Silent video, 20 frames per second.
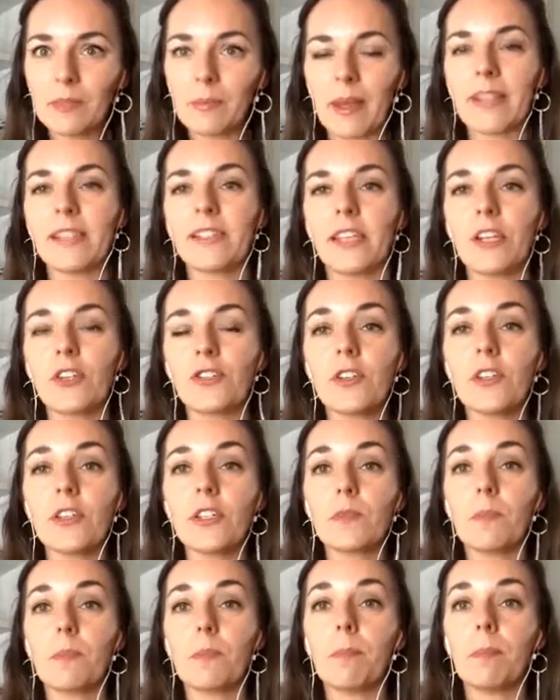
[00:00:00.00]
my
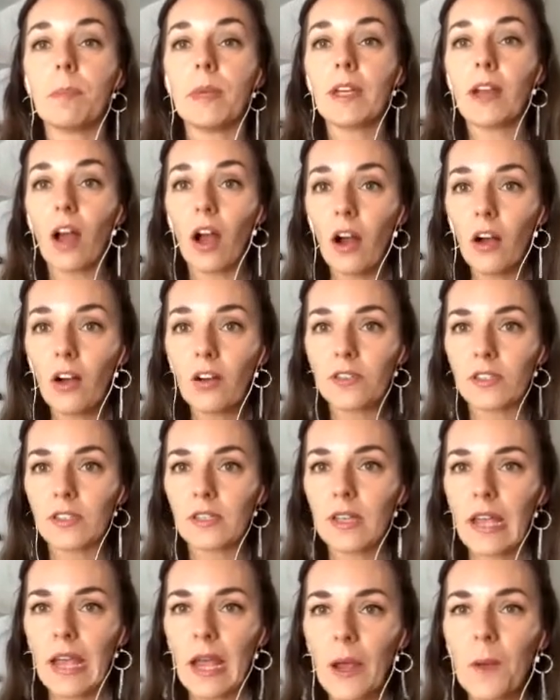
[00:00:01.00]
sessions, because
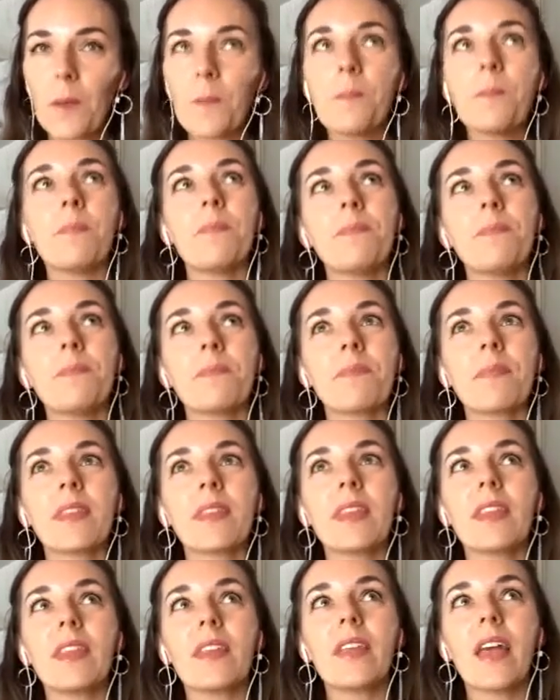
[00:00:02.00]

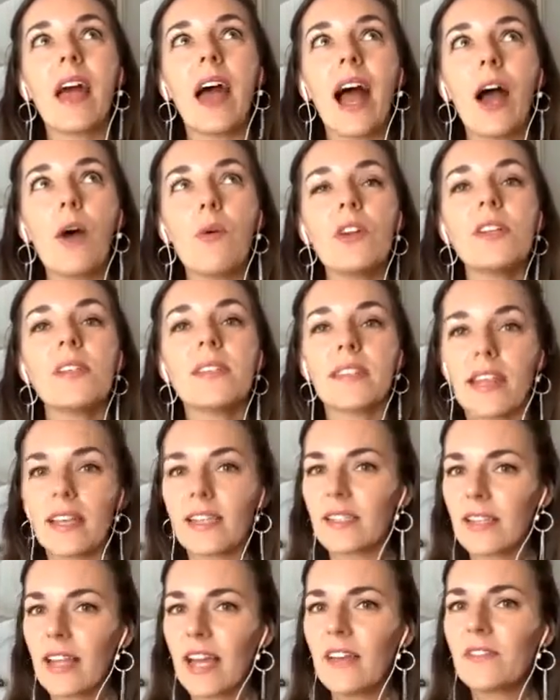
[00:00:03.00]
our
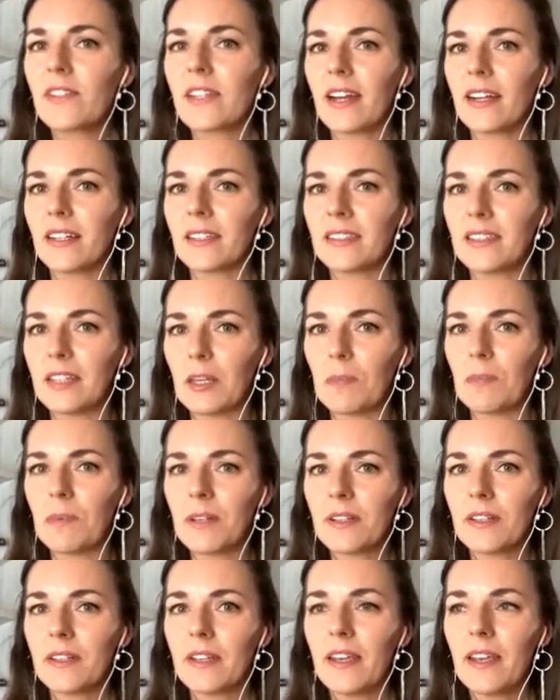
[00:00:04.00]
sex lives are
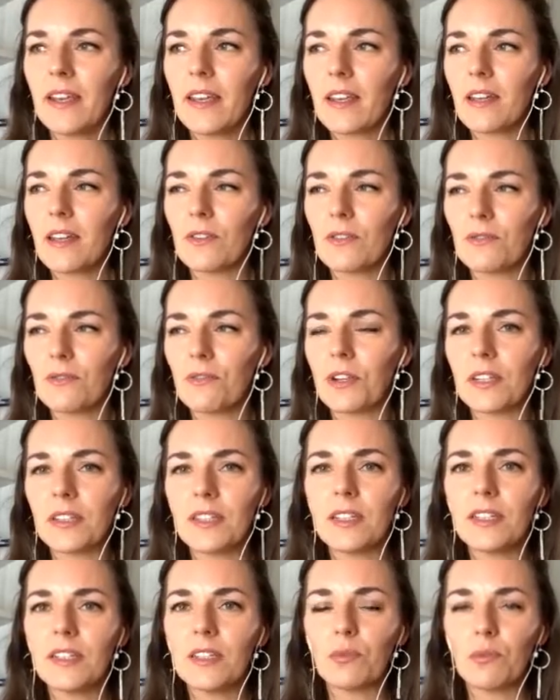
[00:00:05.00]
typically
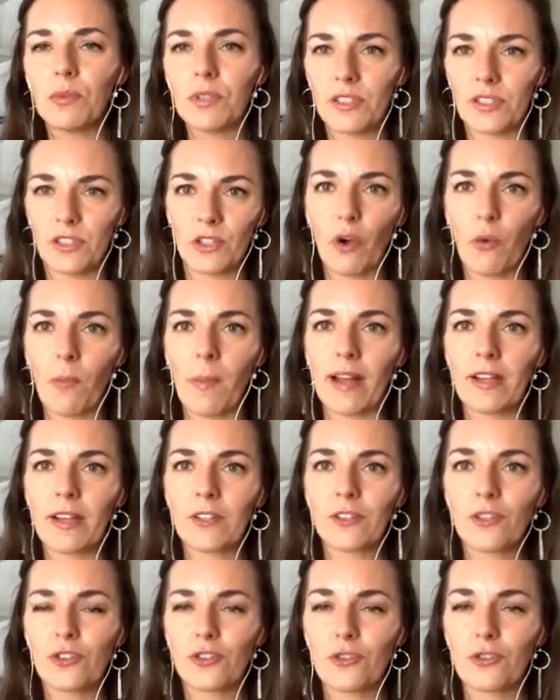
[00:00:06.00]
ridden with so
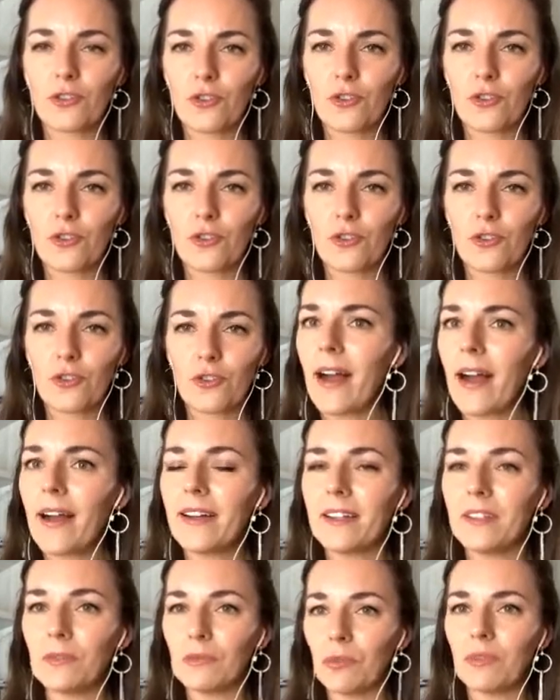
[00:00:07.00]
much trauma
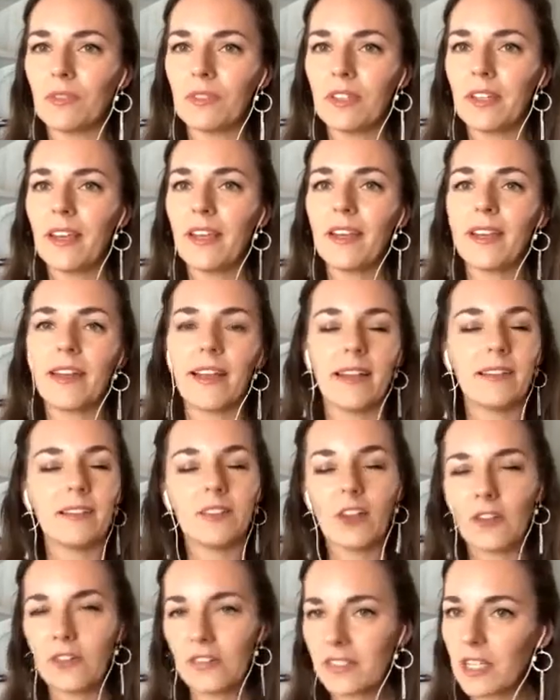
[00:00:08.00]
and wounding and
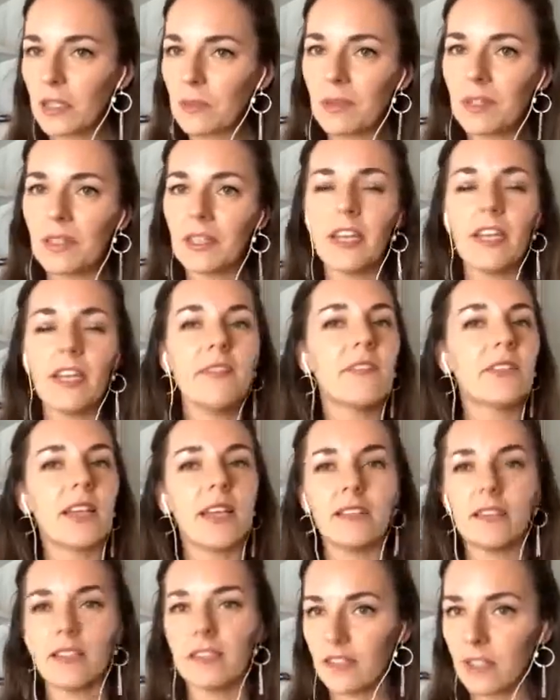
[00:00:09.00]
toxic beliefs
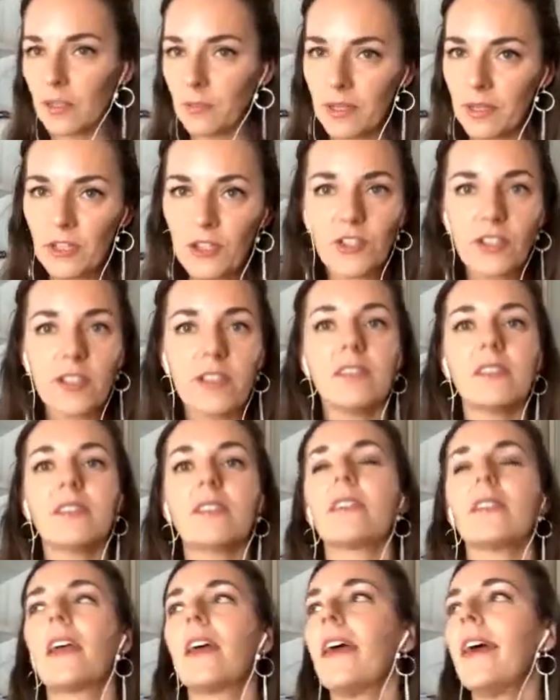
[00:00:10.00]
and
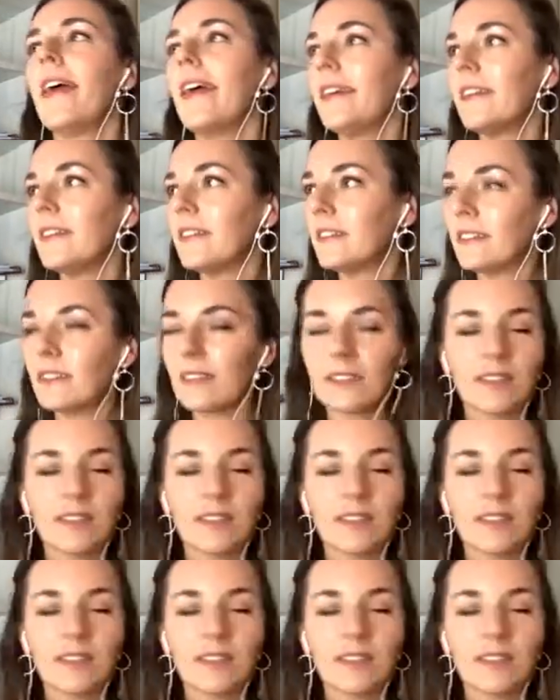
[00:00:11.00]
inhibitions and